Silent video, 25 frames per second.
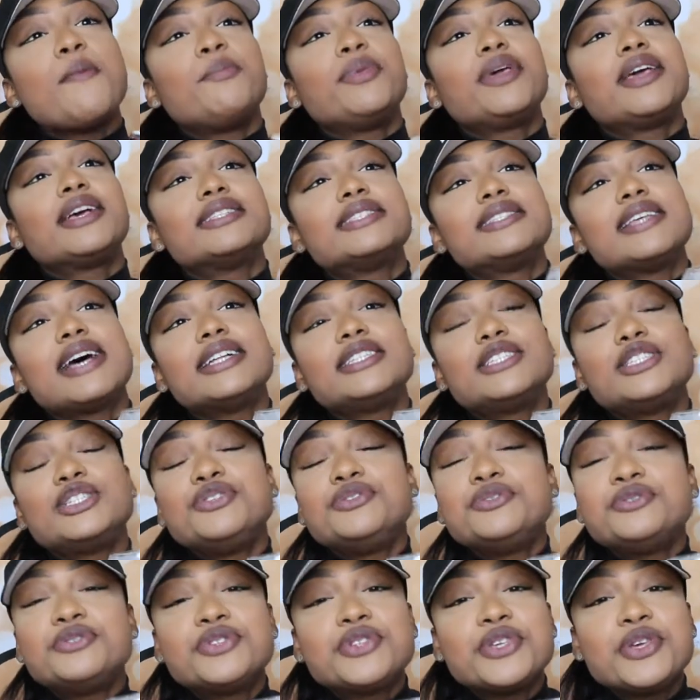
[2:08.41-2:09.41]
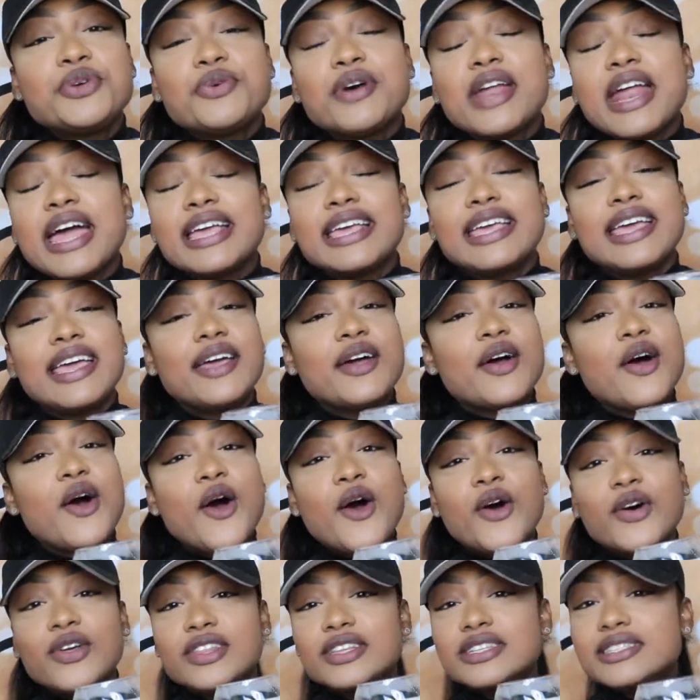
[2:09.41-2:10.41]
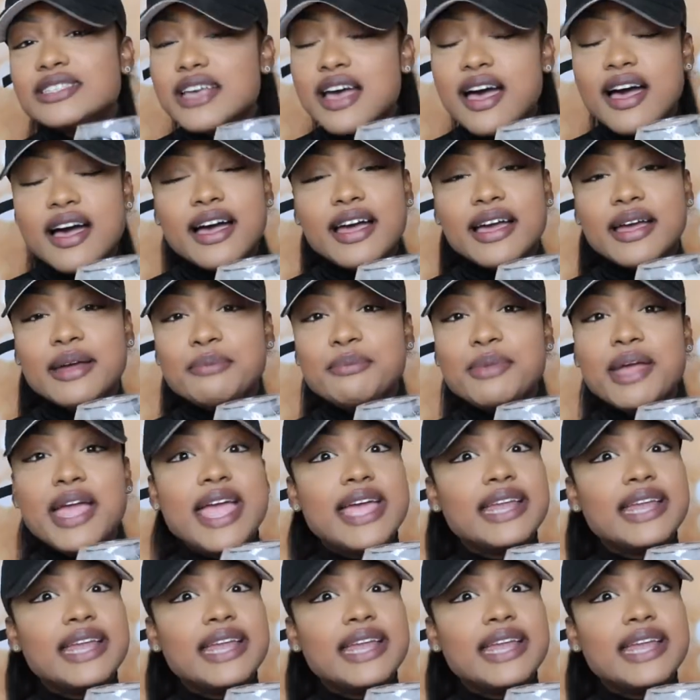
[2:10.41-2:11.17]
because that's usually what I get all the time.